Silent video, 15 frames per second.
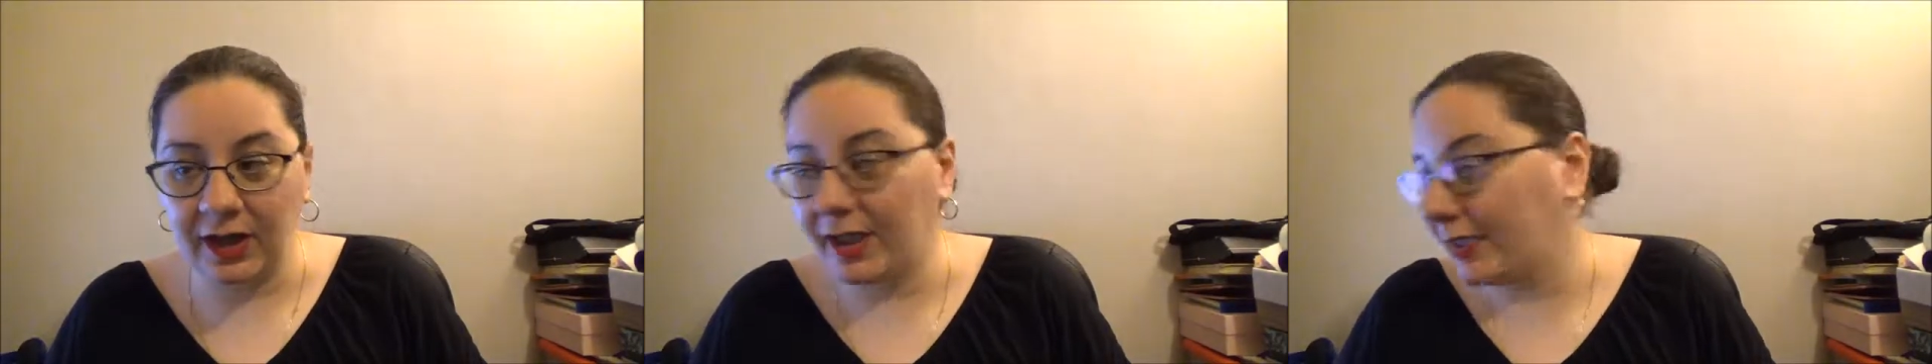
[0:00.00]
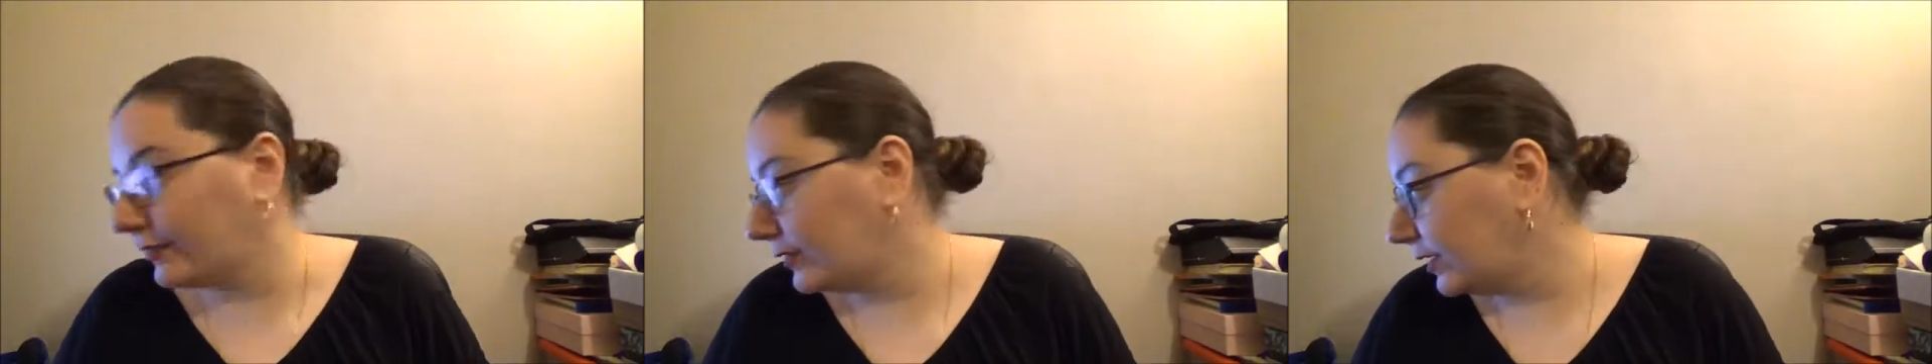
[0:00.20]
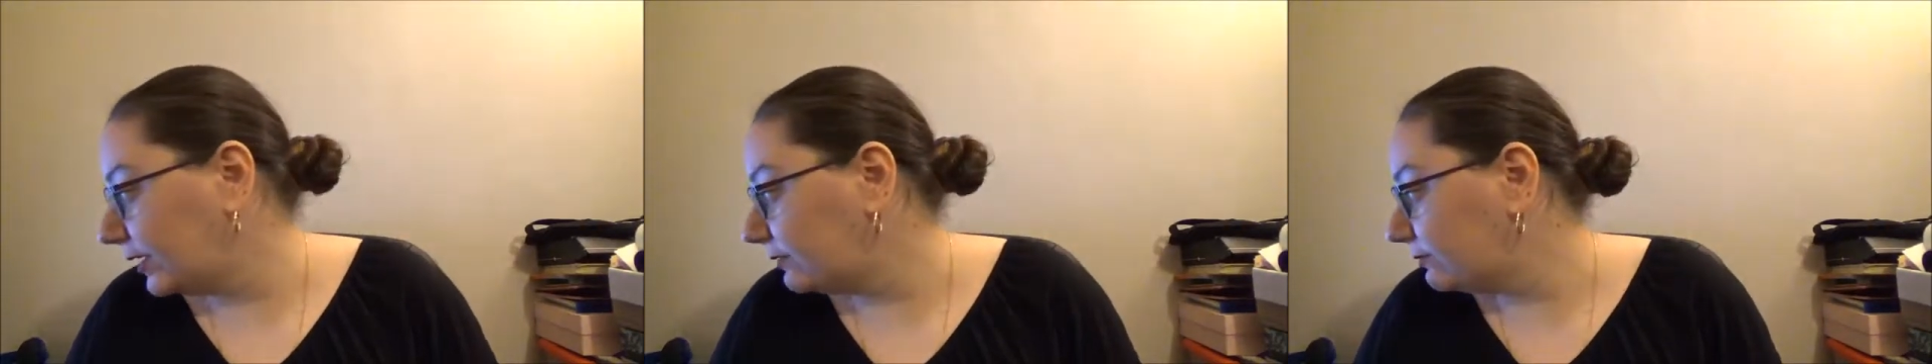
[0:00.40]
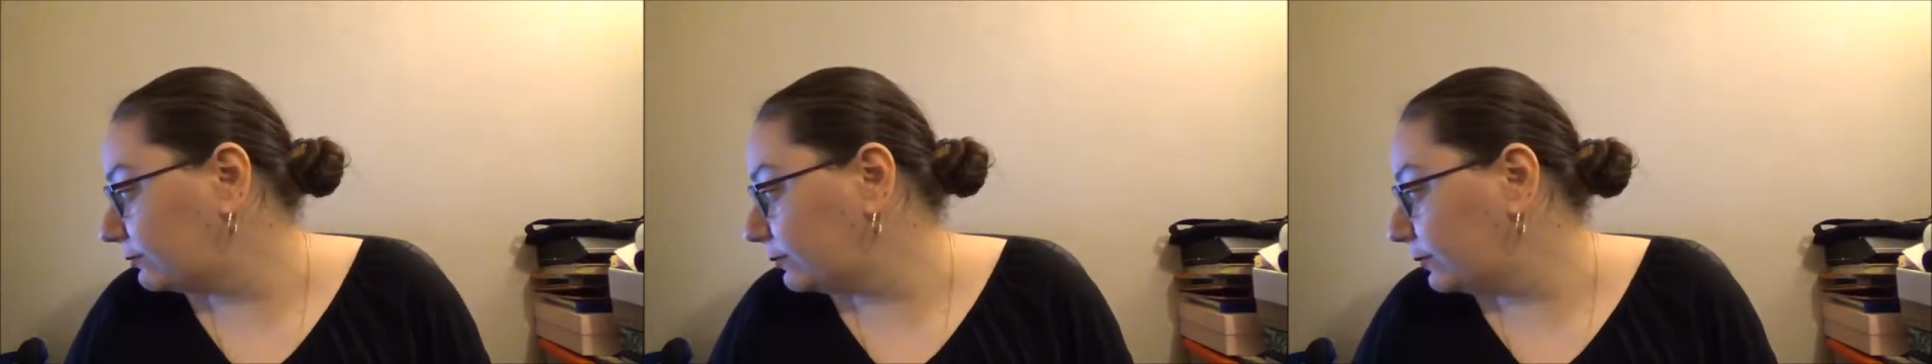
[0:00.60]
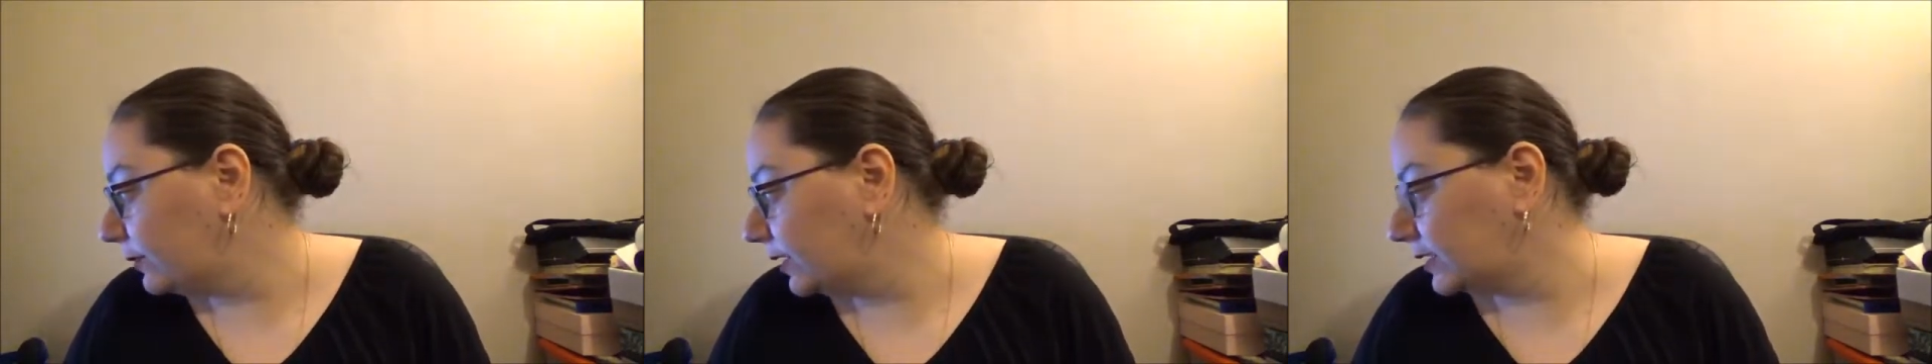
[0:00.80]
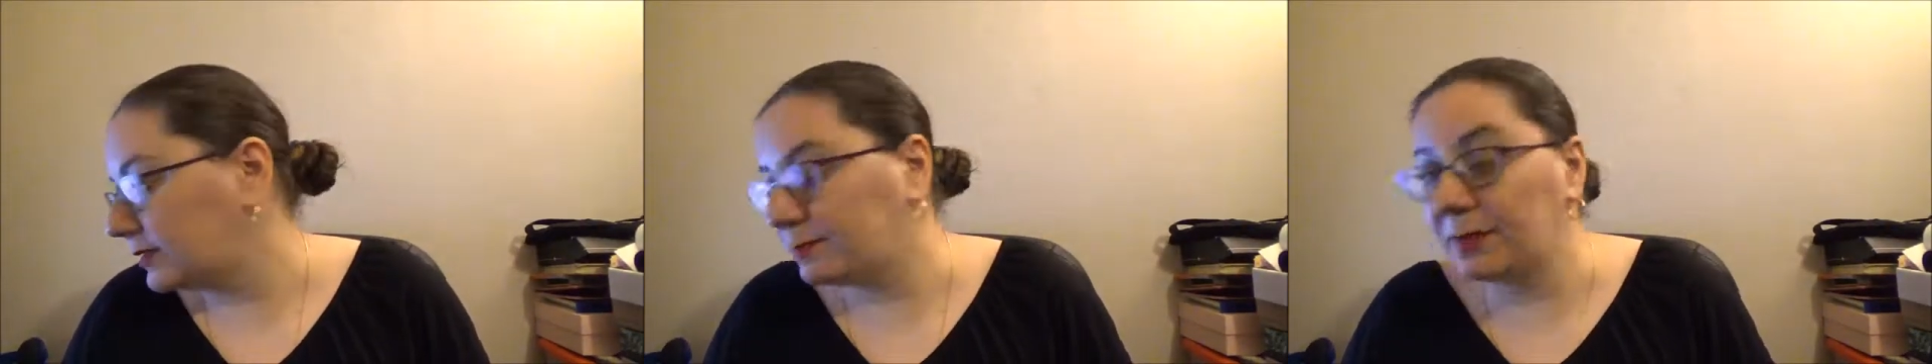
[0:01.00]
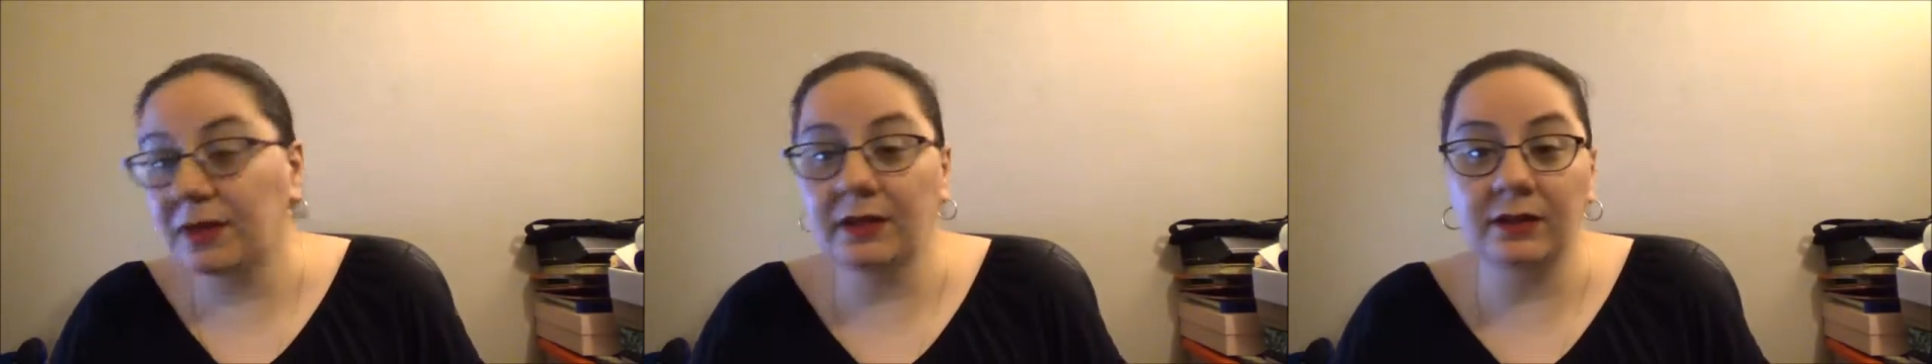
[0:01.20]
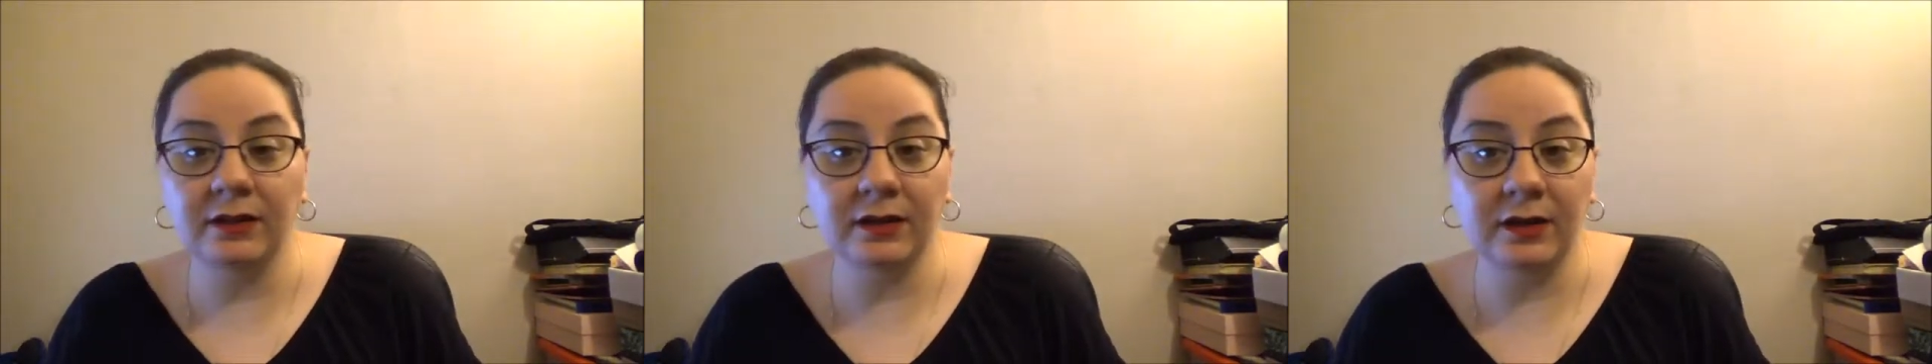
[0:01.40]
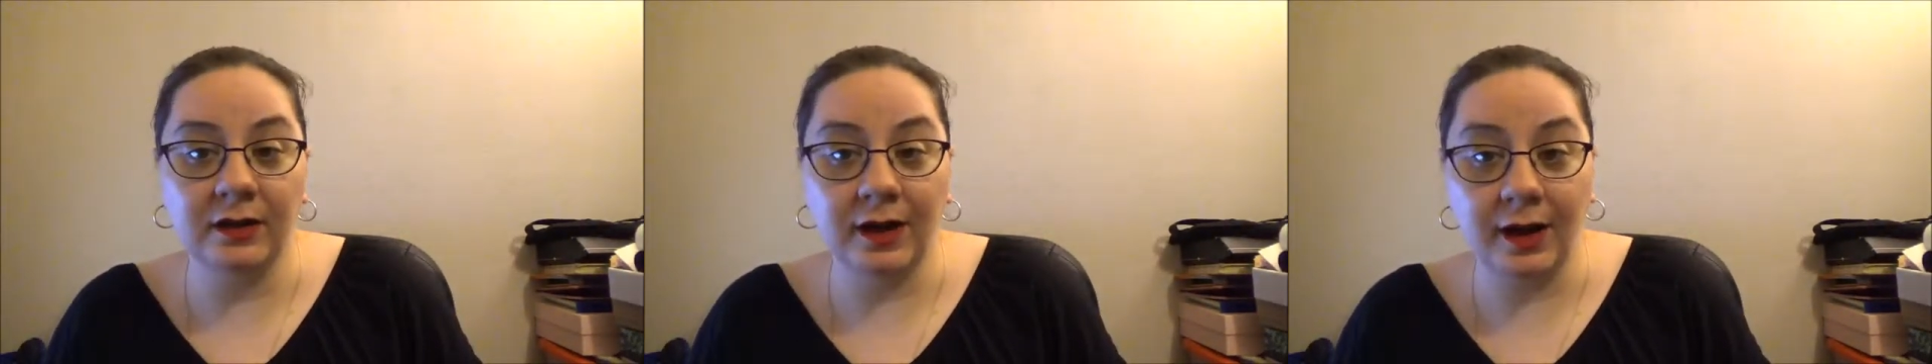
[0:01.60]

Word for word: I have to give him his pill in an